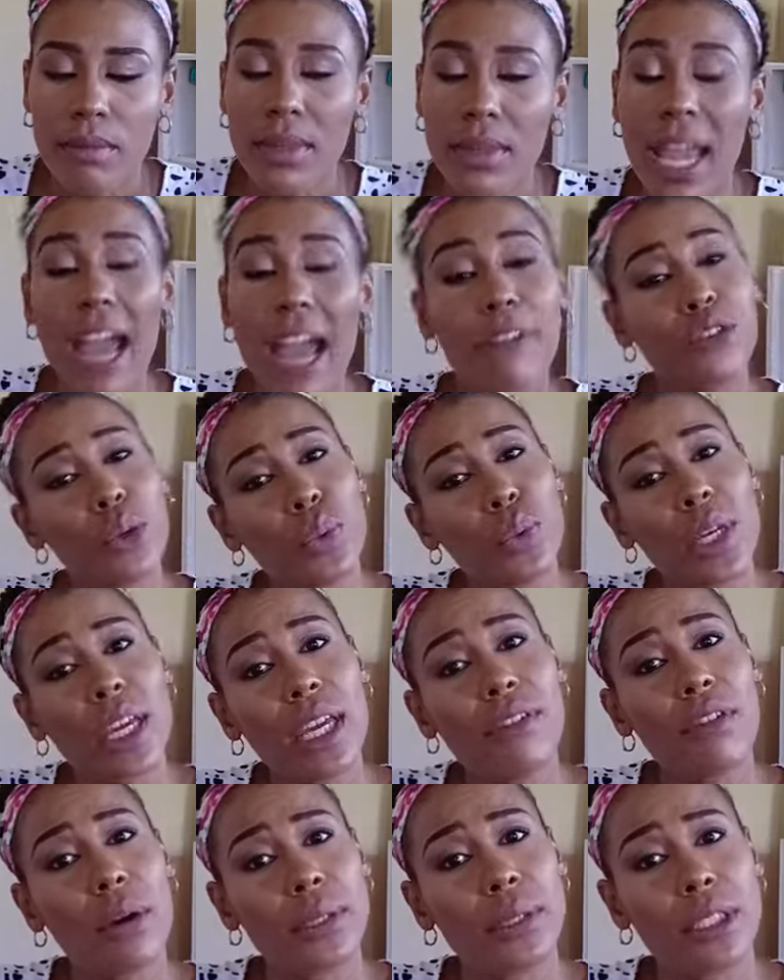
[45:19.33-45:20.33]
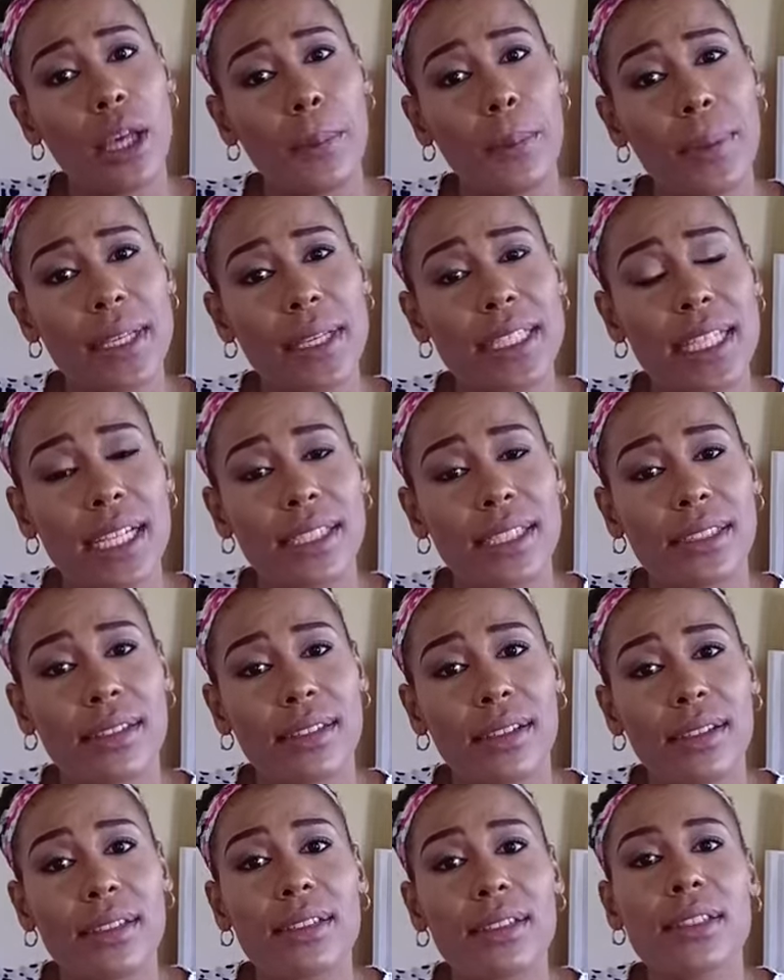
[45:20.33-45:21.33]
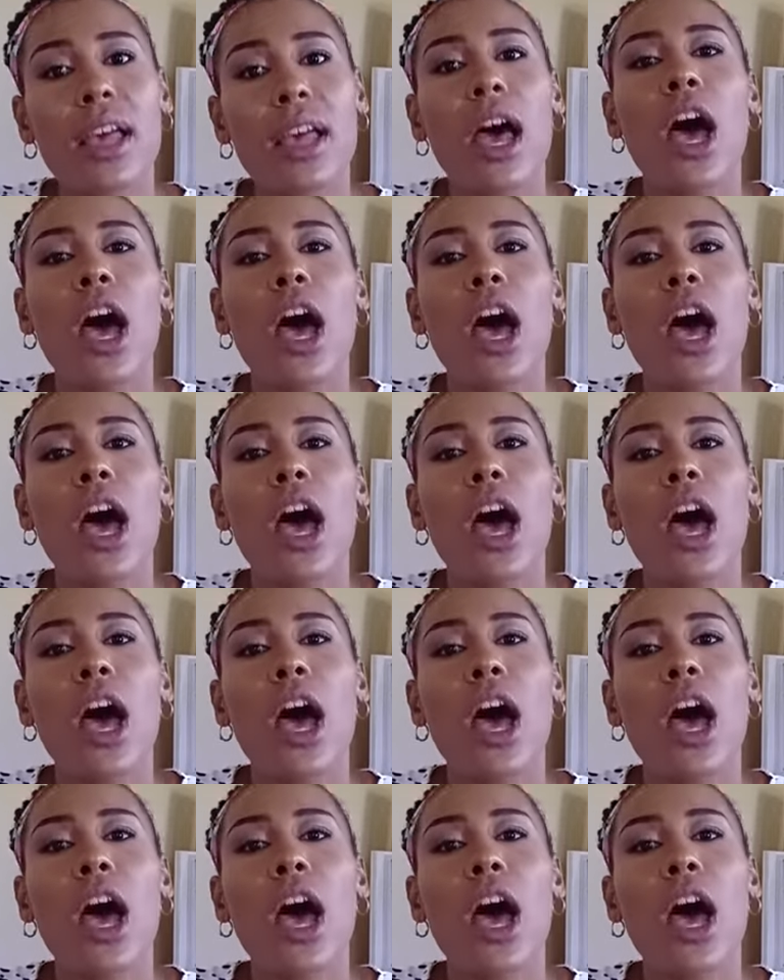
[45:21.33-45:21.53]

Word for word: After we give our topic sentence,